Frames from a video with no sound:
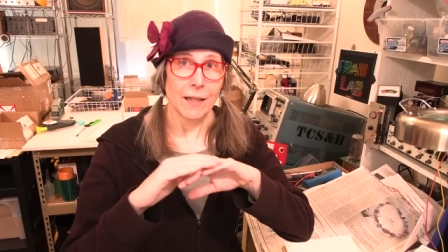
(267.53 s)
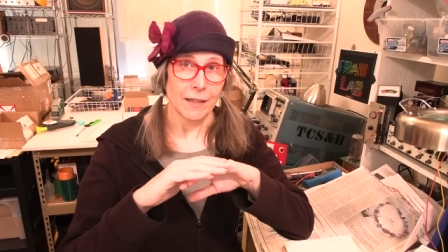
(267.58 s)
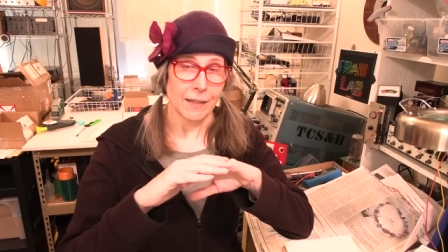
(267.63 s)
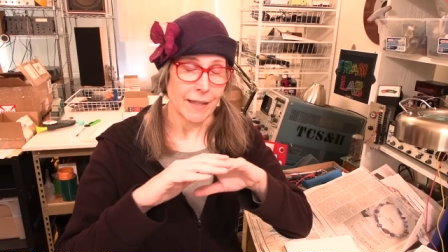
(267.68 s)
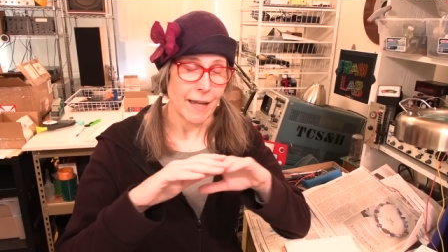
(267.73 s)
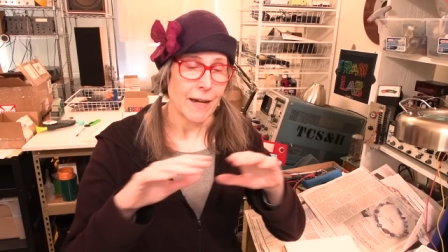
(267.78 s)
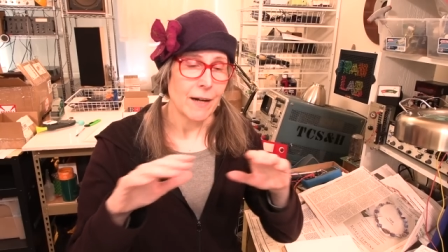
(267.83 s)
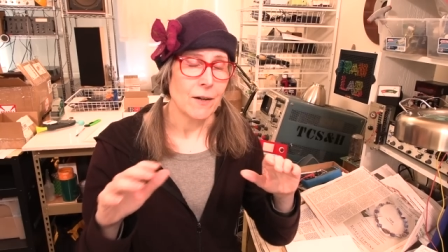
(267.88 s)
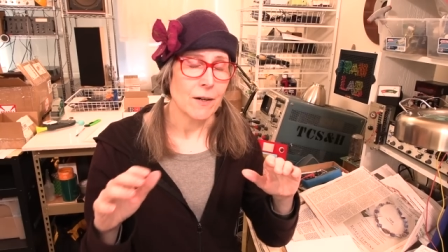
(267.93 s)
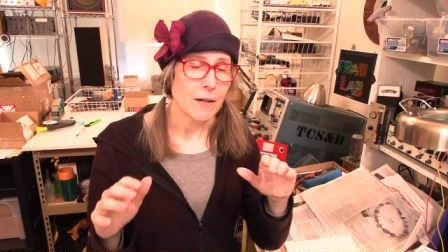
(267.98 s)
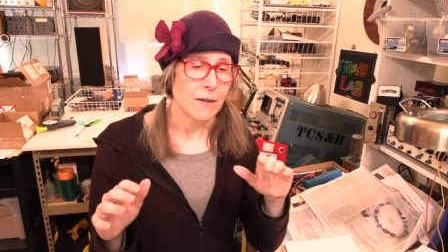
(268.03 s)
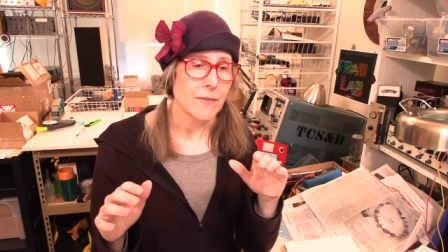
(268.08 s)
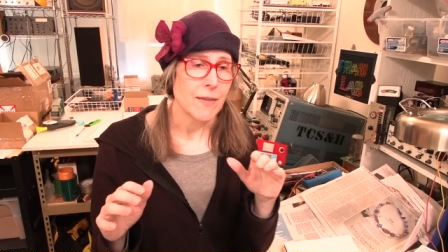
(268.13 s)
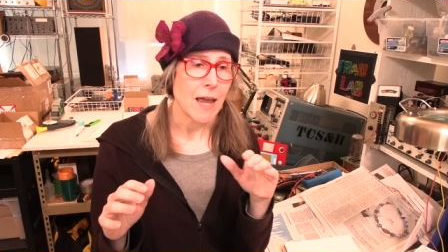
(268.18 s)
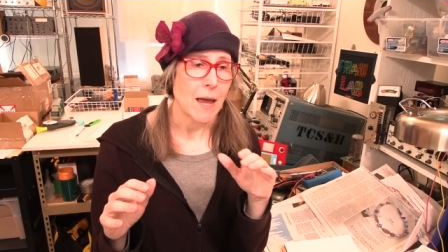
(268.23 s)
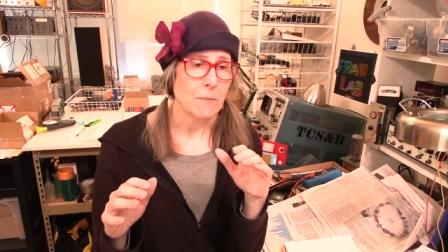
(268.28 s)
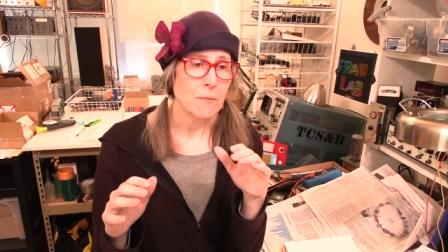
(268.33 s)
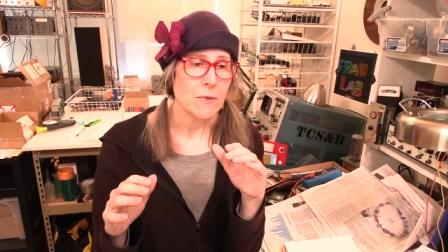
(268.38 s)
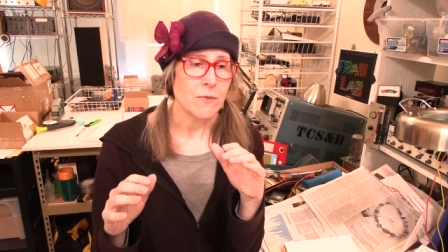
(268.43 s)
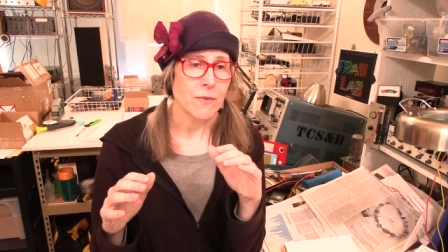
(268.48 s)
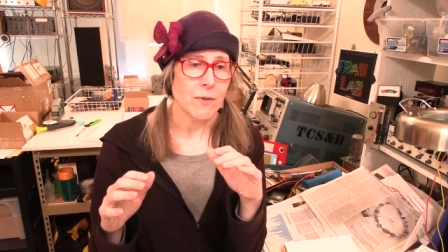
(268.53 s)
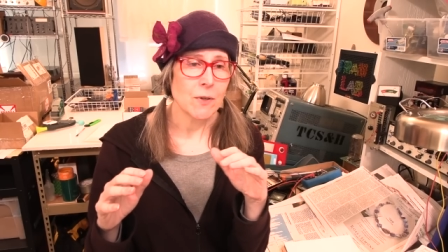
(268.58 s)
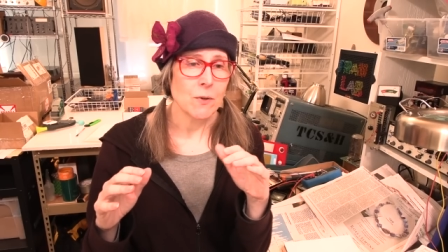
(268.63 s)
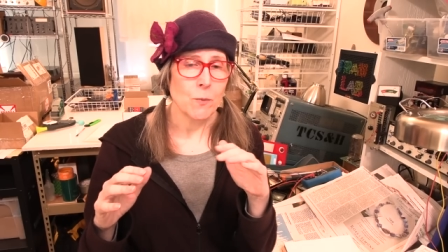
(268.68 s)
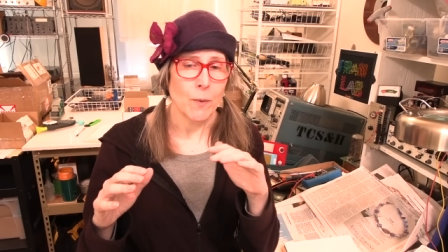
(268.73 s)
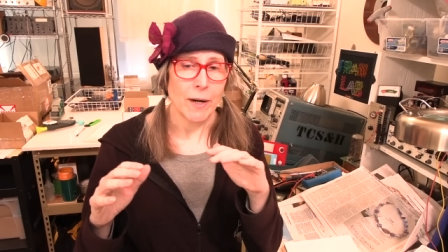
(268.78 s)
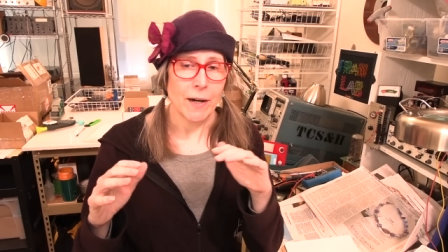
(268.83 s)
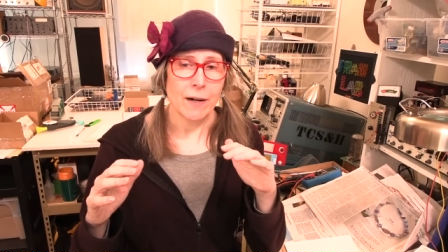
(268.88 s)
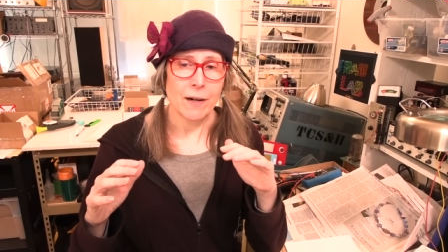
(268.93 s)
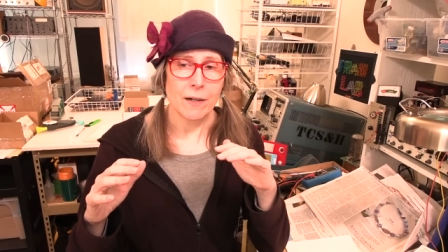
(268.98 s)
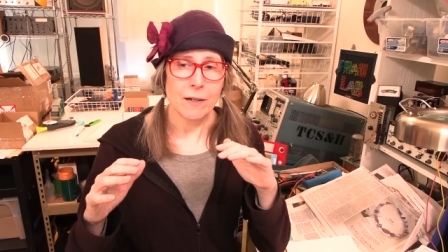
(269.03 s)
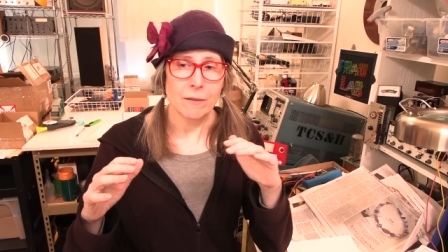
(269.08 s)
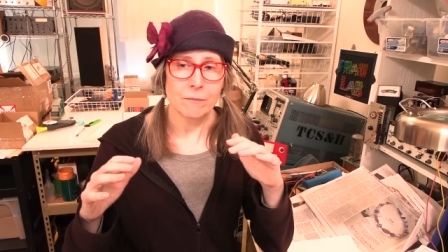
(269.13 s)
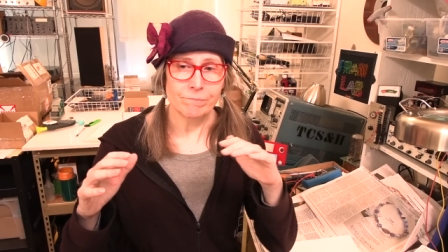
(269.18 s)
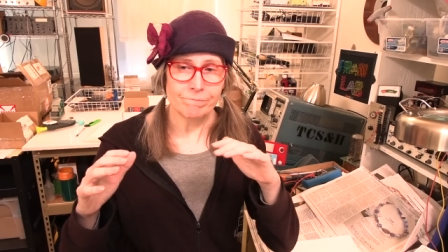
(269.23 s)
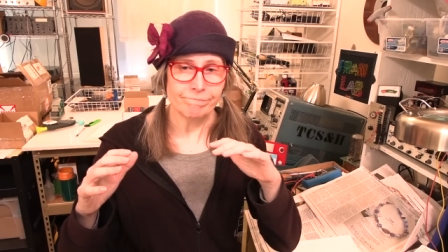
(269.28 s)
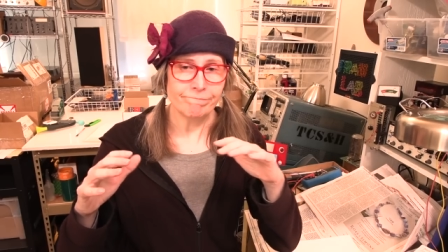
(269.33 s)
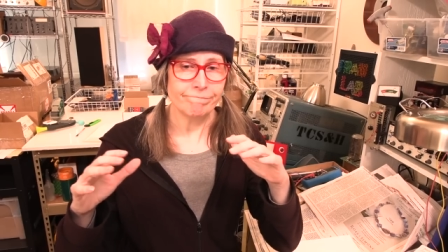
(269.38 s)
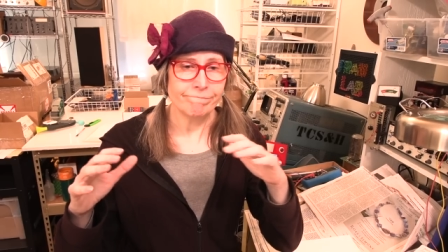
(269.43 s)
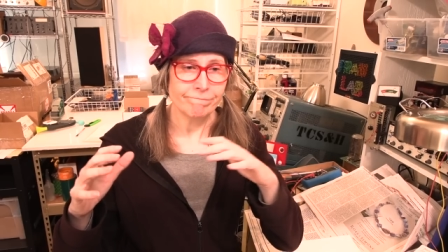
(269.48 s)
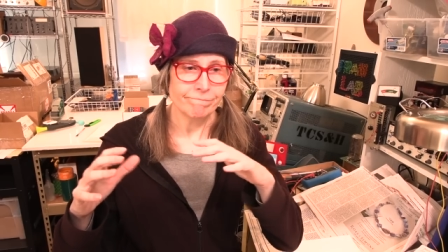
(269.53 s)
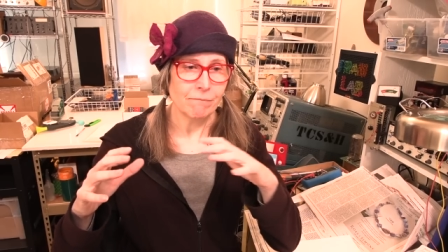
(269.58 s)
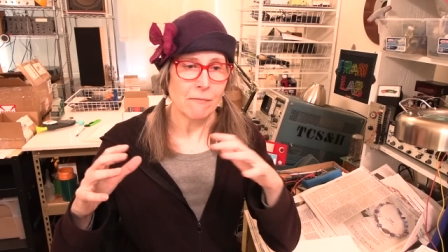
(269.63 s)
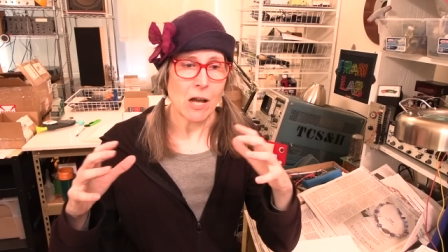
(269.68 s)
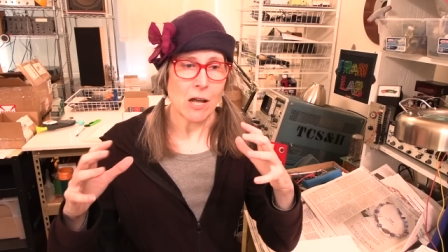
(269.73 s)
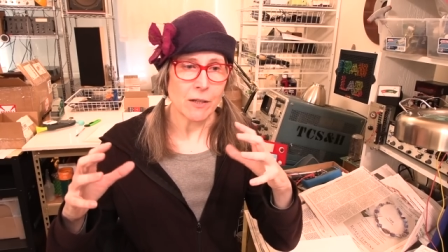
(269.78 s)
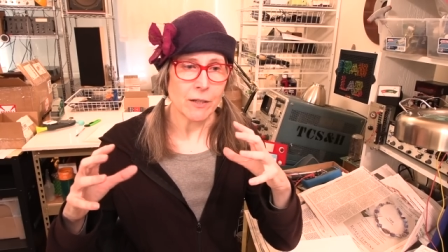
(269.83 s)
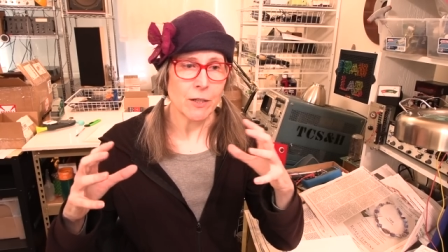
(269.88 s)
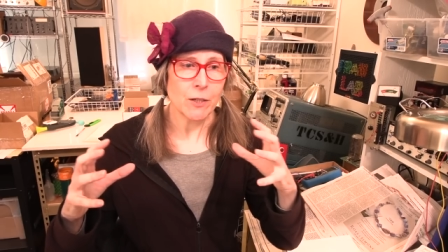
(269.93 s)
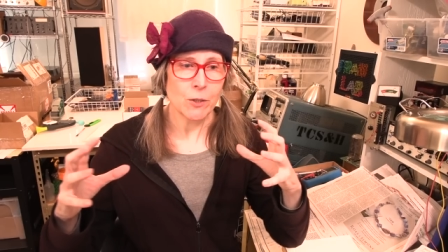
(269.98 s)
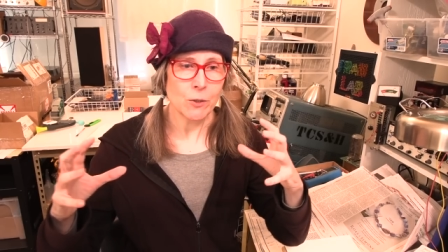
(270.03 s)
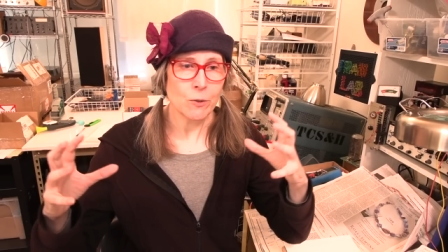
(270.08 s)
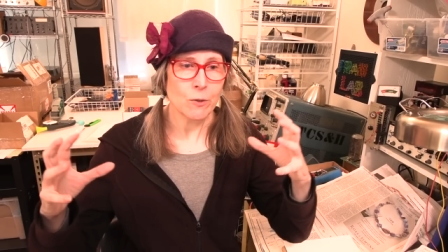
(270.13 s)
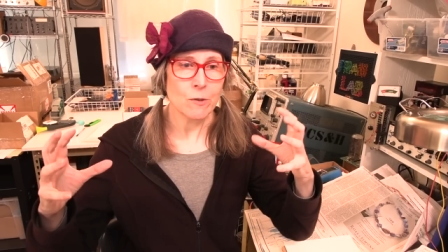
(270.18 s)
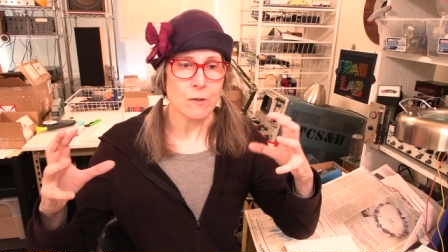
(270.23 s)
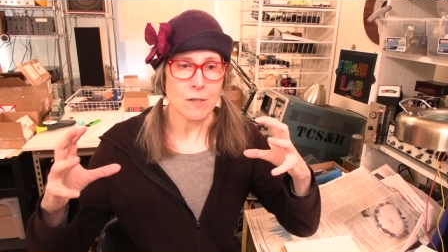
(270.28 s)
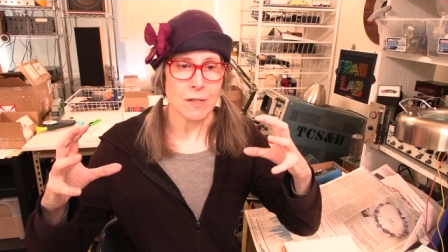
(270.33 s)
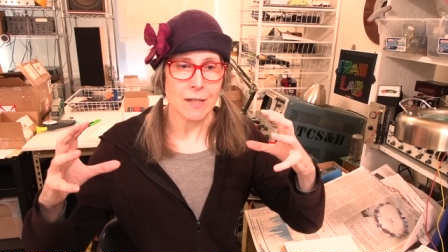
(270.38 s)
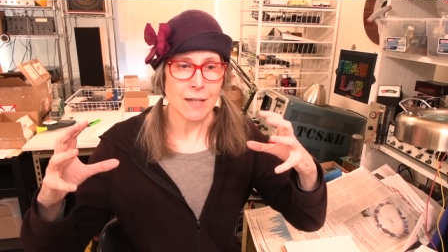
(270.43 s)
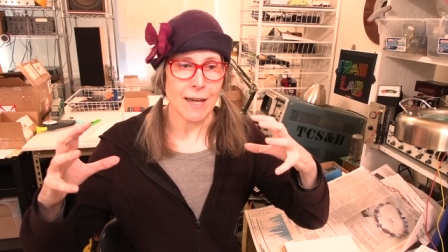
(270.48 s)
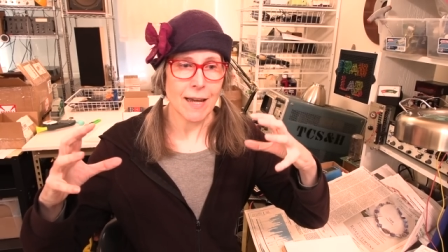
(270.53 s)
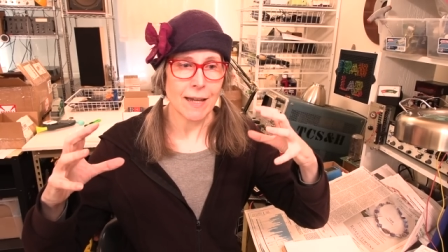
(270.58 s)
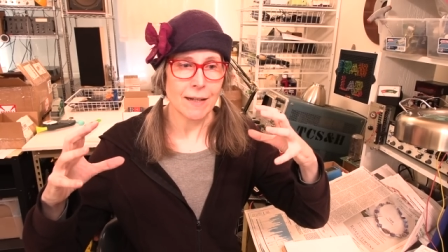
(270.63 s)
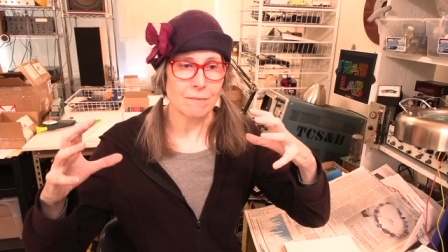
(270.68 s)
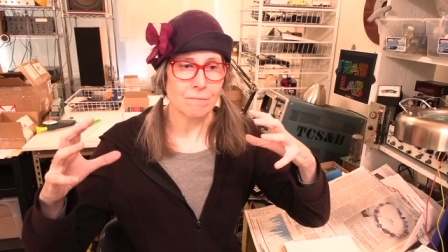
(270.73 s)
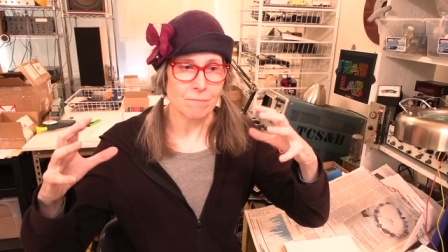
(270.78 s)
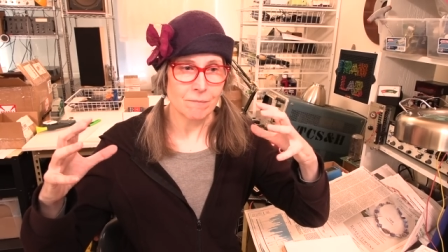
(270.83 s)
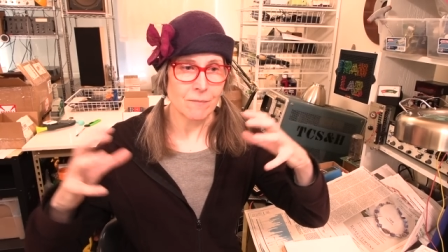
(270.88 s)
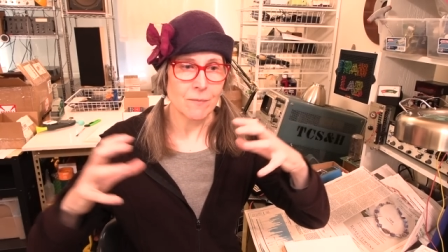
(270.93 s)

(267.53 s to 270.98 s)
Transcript: layer of the atmosphere where molecules get